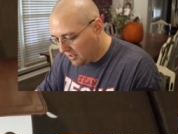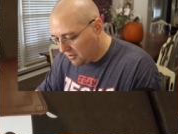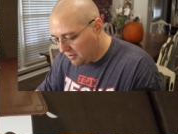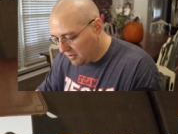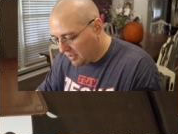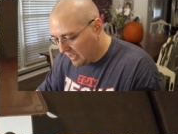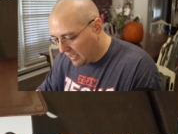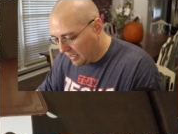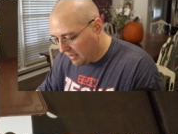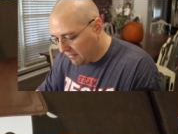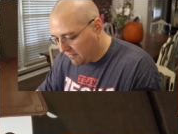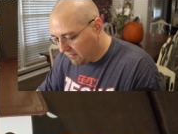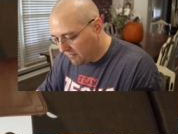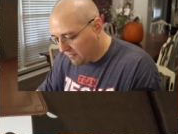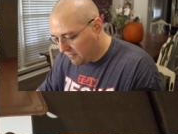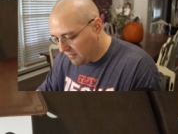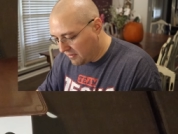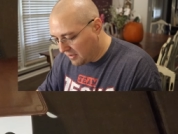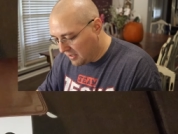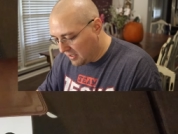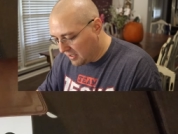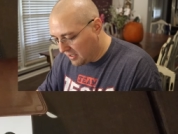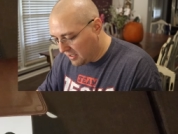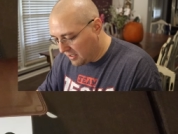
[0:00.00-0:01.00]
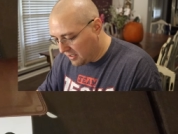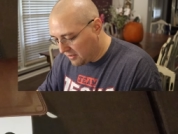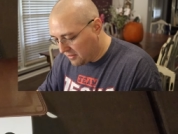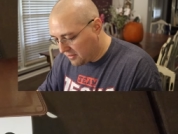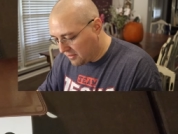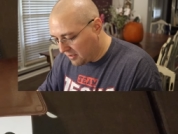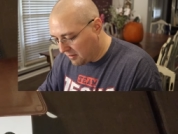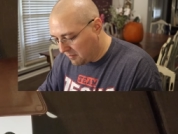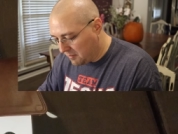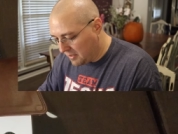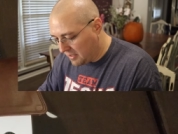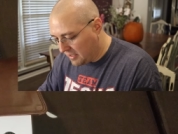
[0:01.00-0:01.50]
You have a
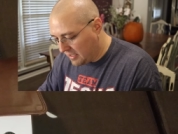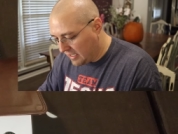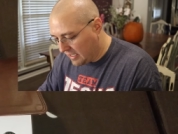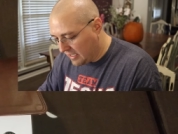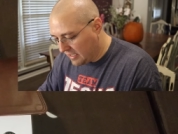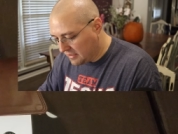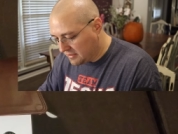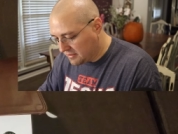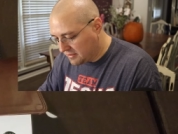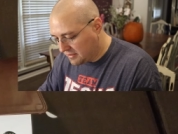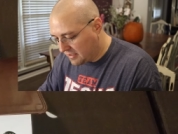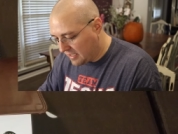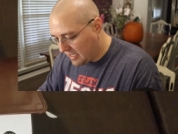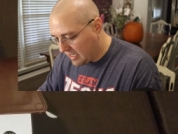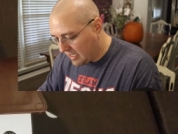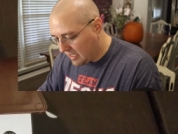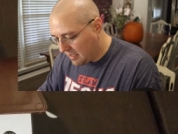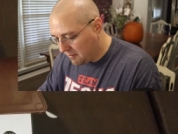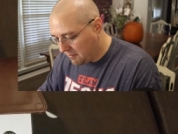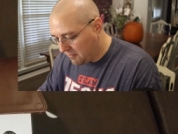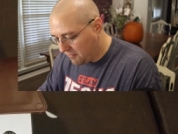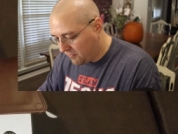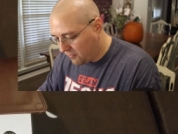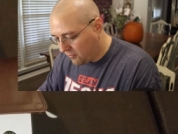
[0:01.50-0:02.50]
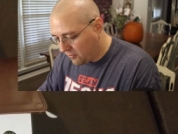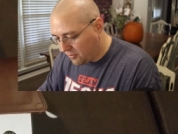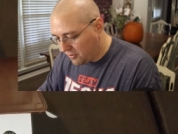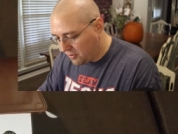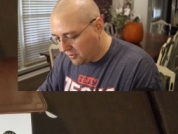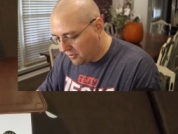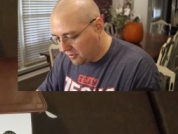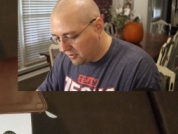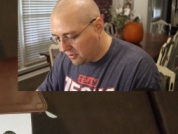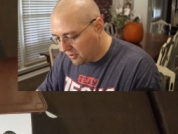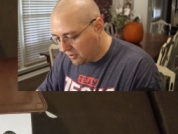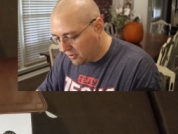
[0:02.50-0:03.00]
thumb index tab for
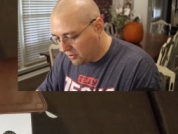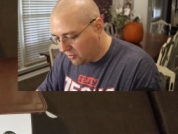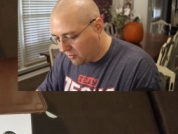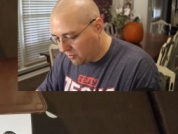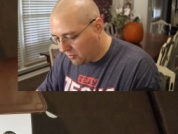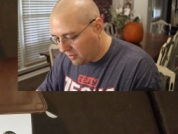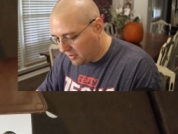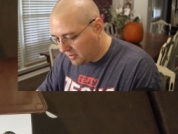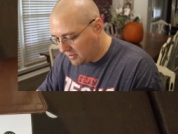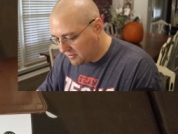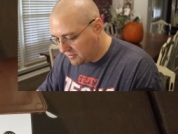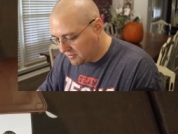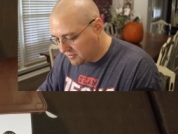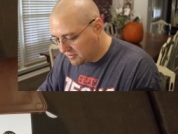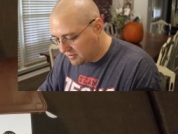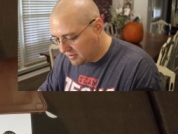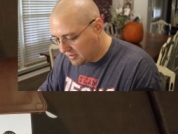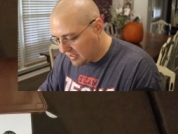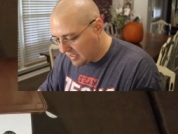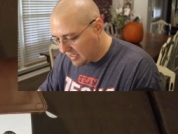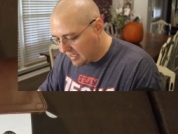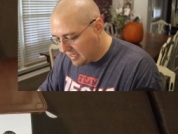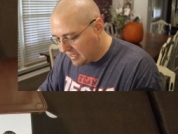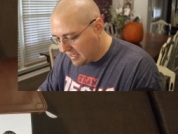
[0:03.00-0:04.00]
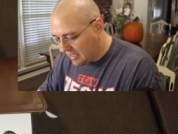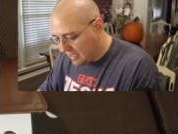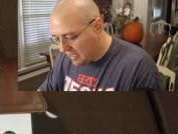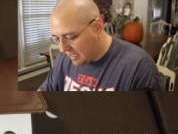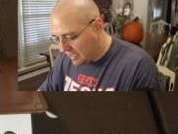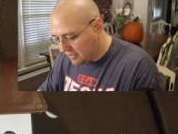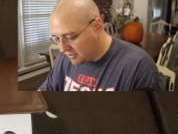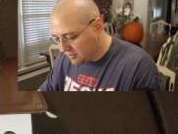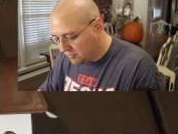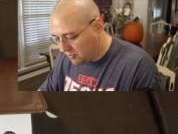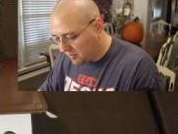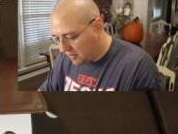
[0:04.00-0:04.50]
your concordance
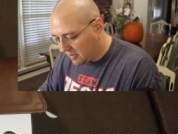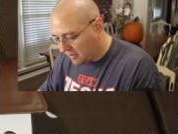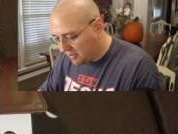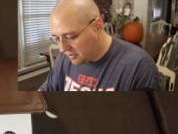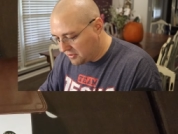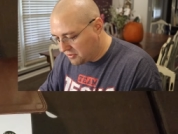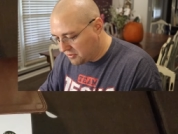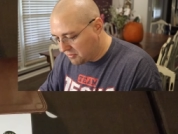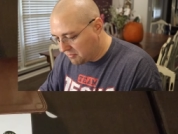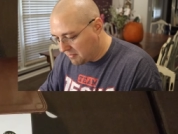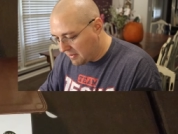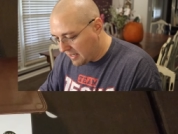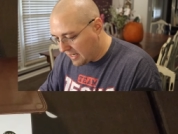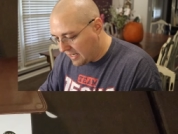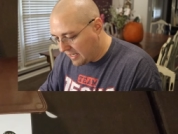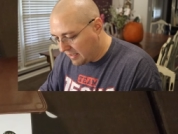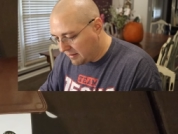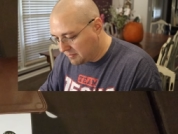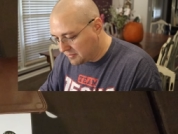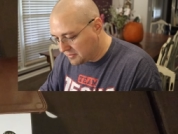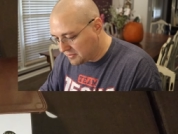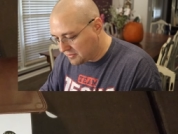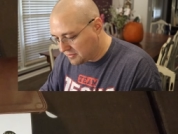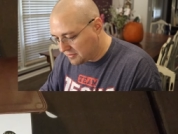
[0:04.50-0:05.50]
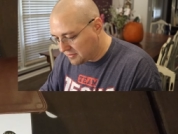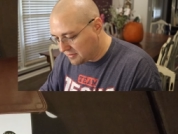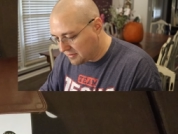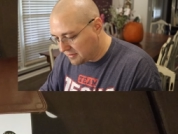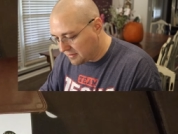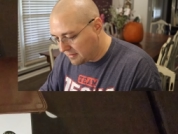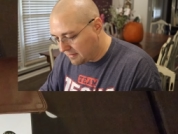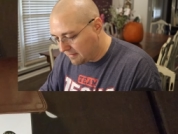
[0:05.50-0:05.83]
as well as your maps.